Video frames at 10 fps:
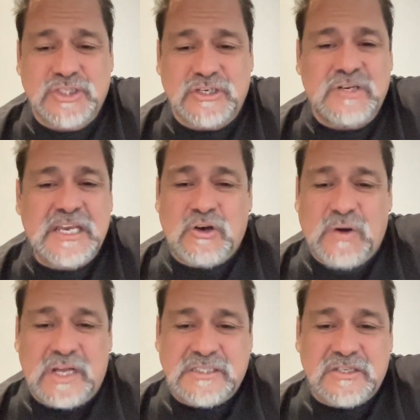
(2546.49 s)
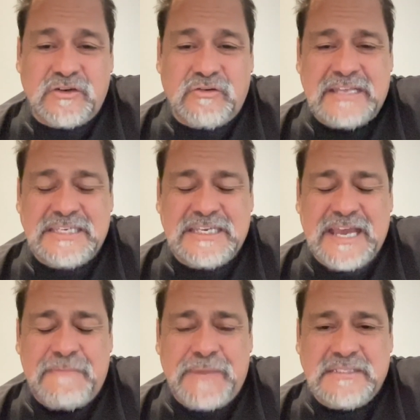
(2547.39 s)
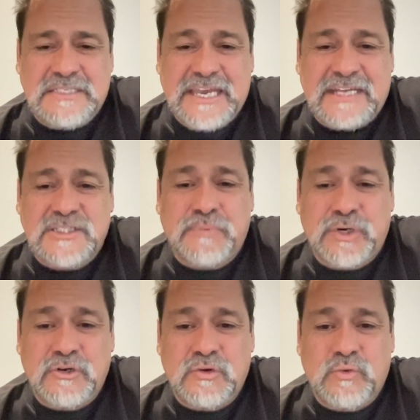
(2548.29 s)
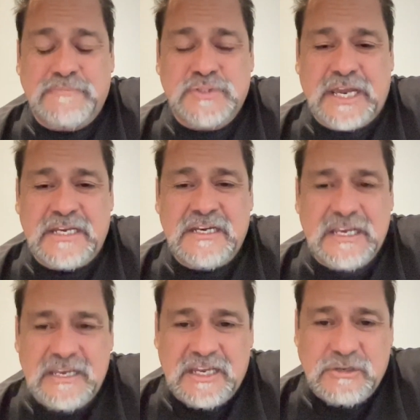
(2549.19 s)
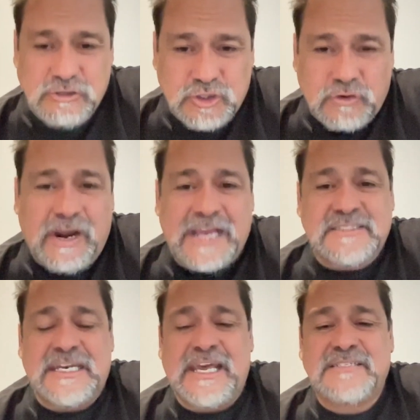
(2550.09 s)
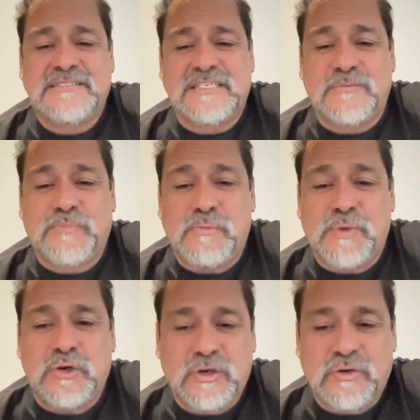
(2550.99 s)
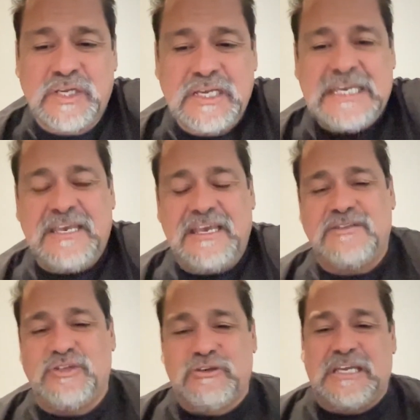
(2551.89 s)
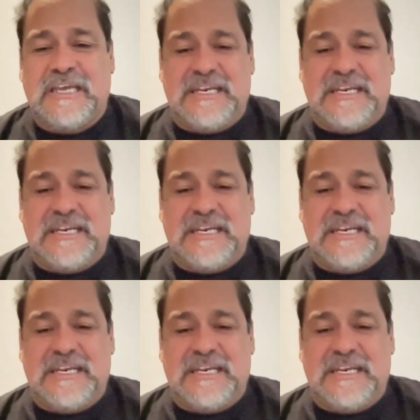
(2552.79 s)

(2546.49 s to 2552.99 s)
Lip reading: So go on to the MIT X Pro website and use HorizonX as a promo code, and you can